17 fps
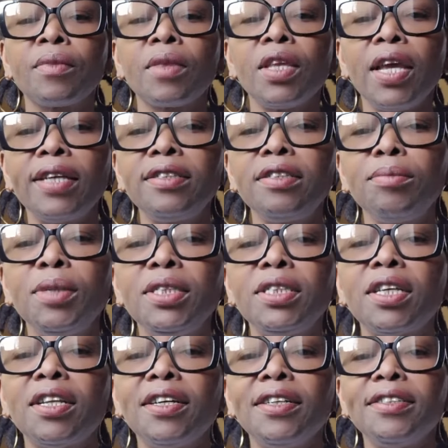Yes, it
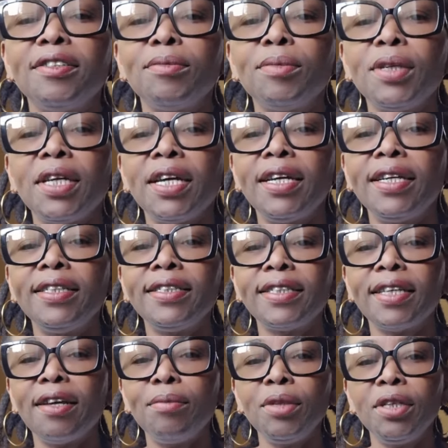means a lot to me, guys.
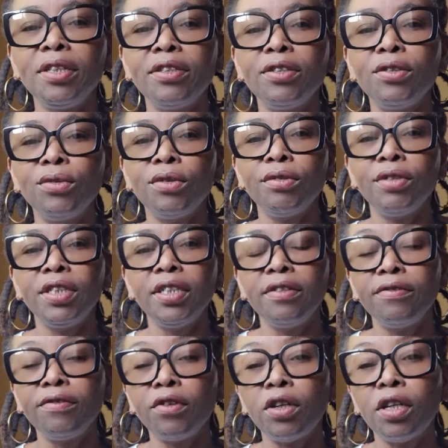I'm here to do a
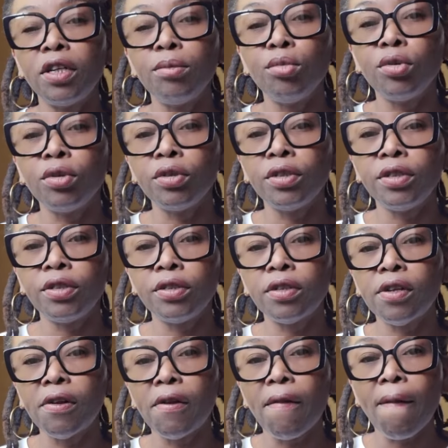reading for Libras,
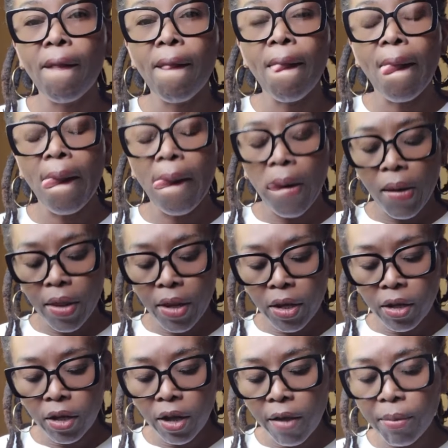you
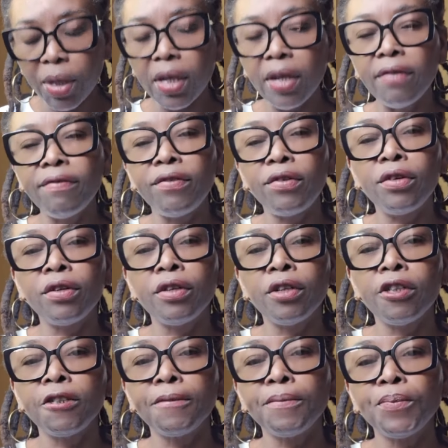know, coming in
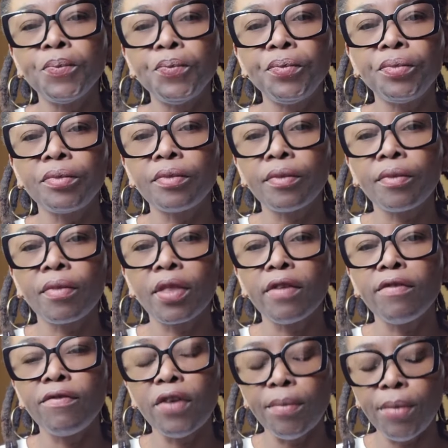for
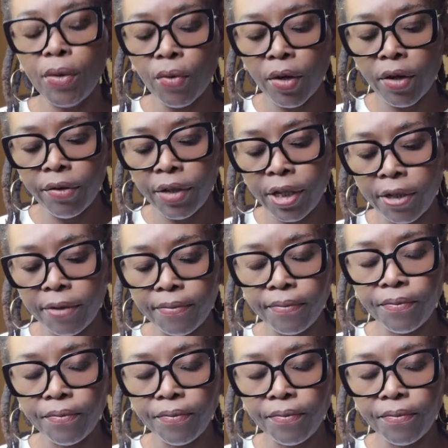February.